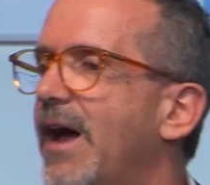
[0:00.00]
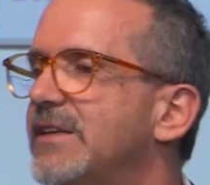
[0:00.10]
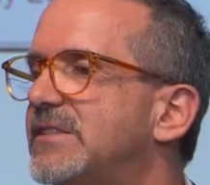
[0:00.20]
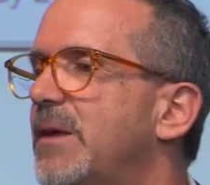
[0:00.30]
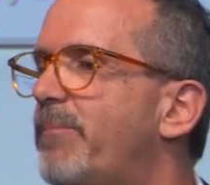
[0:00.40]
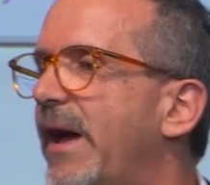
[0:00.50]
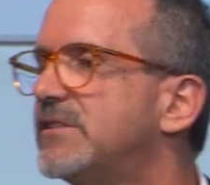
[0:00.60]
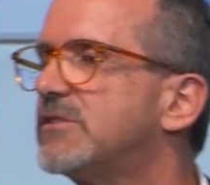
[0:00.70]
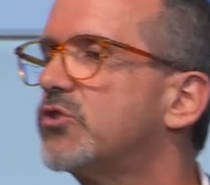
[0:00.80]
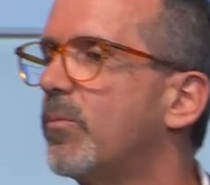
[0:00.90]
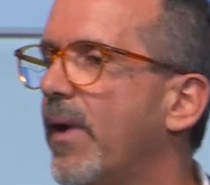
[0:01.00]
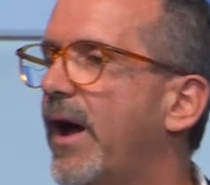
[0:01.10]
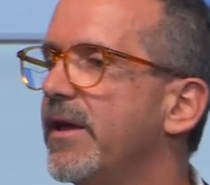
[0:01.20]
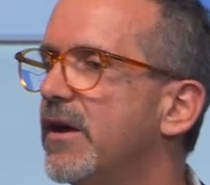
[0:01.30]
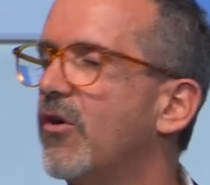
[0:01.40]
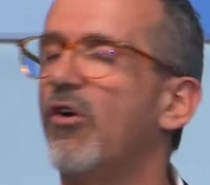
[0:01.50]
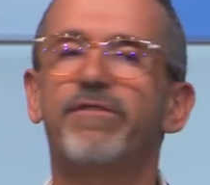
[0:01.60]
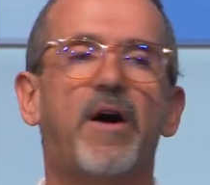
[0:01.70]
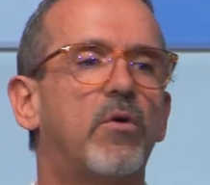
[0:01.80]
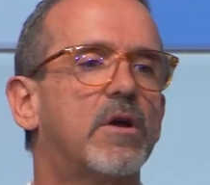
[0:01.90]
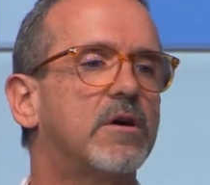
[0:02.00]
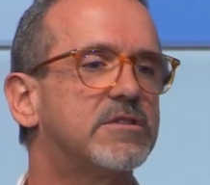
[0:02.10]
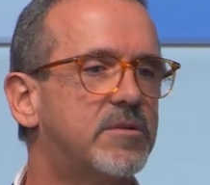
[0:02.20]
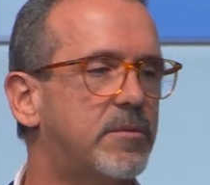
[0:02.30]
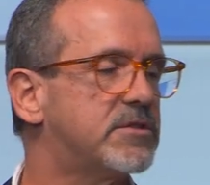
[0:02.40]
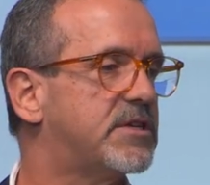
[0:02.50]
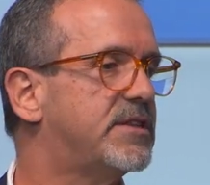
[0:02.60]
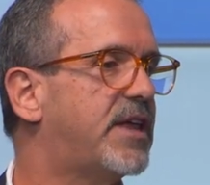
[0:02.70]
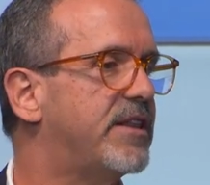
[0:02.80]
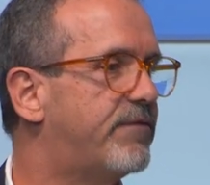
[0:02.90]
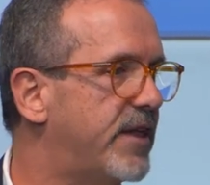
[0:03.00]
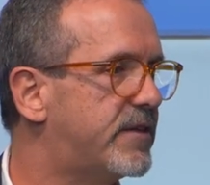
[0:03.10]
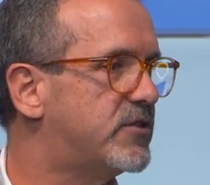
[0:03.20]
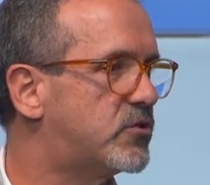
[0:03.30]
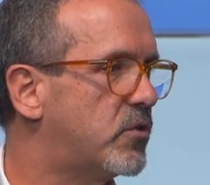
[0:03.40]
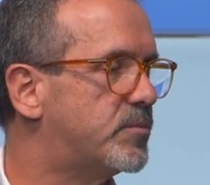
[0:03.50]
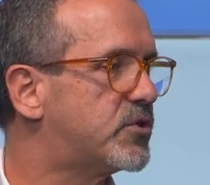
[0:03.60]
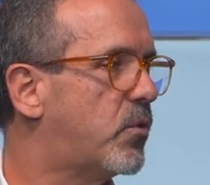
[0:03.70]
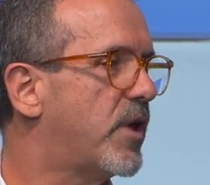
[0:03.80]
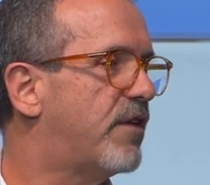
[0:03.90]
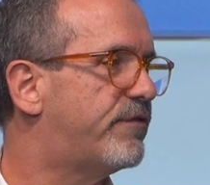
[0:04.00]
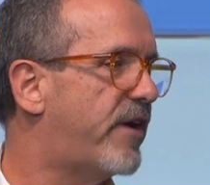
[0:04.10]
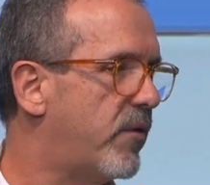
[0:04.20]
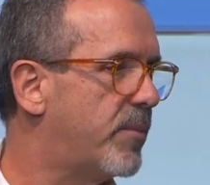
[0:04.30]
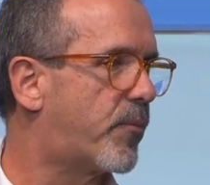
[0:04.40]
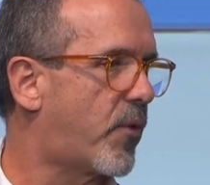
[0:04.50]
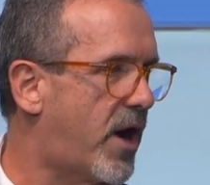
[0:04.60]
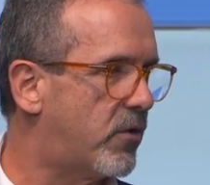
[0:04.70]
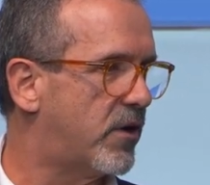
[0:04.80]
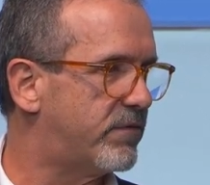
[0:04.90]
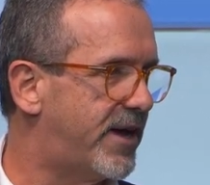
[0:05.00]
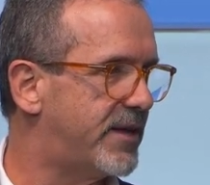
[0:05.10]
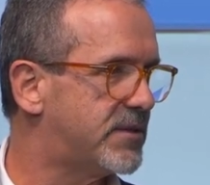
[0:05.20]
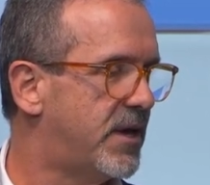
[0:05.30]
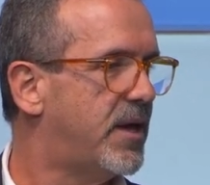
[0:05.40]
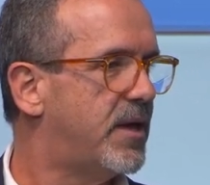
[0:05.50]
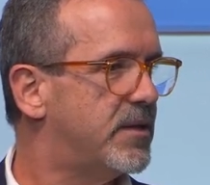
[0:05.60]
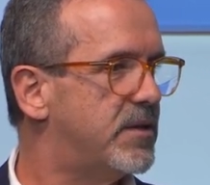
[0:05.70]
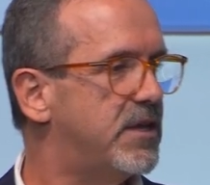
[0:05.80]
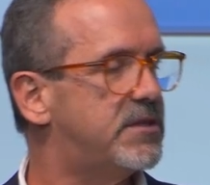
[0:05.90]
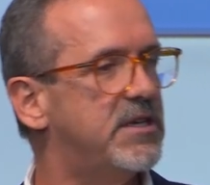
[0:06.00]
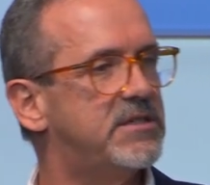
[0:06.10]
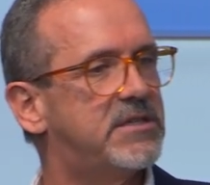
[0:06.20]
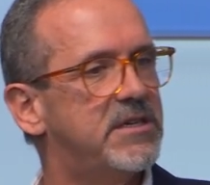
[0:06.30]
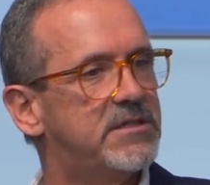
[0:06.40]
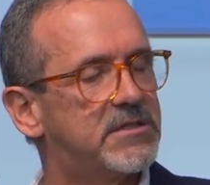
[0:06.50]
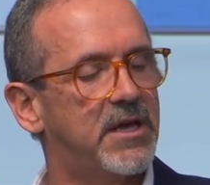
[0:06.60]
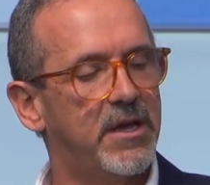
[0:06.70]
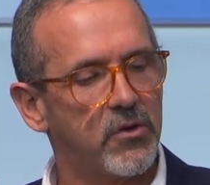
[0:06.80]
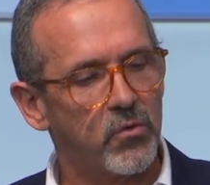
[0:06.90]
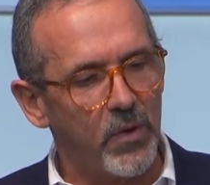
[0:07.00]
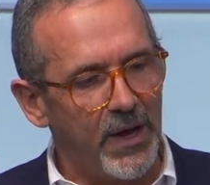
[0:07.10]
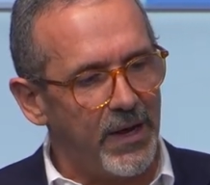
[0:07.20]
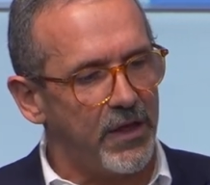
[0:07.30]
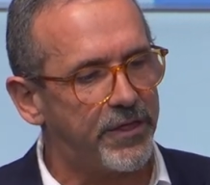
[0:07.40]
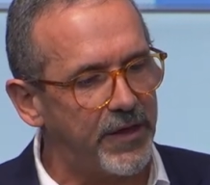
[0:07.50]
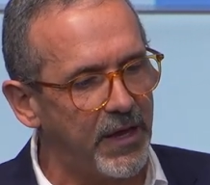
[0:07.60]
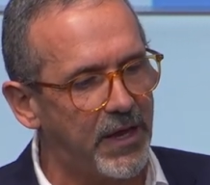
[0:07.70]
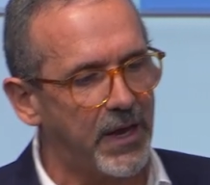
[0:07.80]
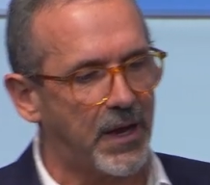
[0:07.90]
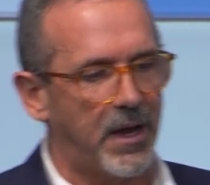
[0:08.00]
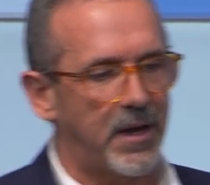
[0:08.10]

as the best supplier of our customers in the Advantage Group. So we are very proud of that. This is really thinking